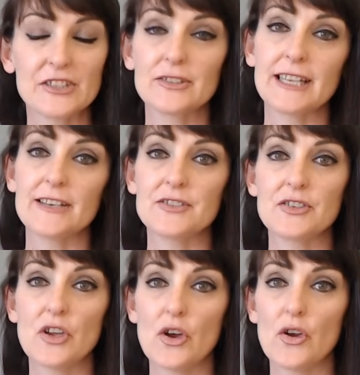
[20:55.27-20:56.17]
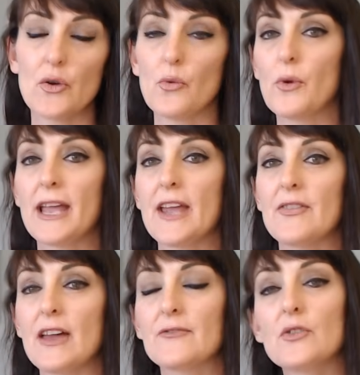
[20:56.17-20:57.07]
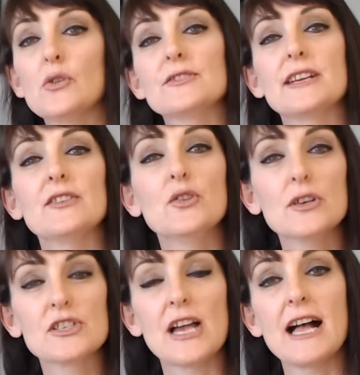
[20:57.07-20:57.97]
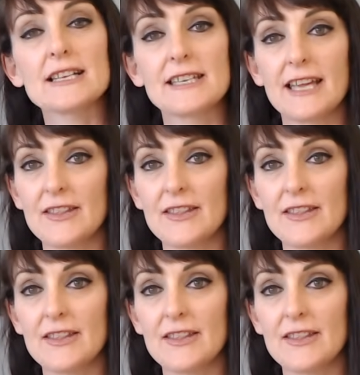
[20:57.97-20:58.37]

you'll need to know where that falls in your chart,